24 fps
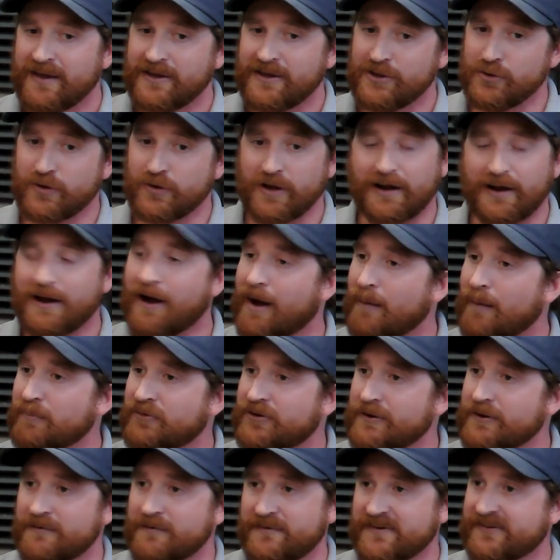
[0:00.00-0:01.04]
you can come
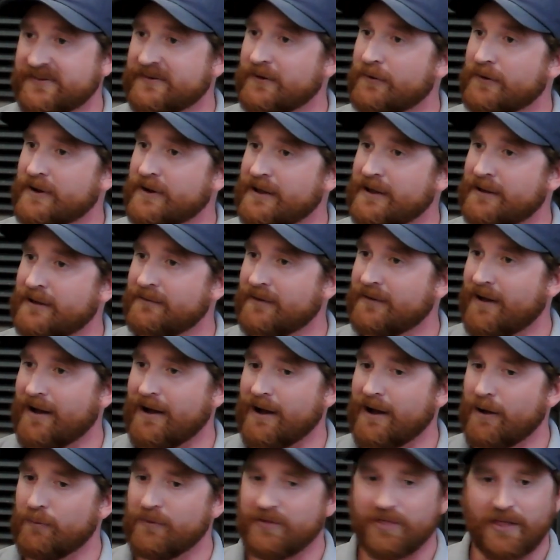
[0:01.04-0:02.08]
to a facility
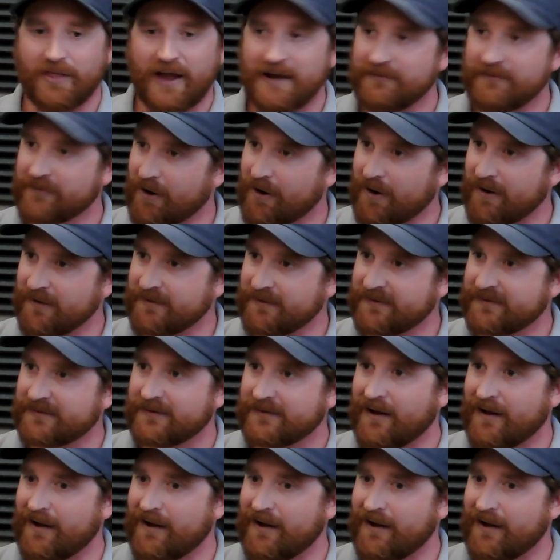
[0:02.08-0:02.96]
with lifeguards.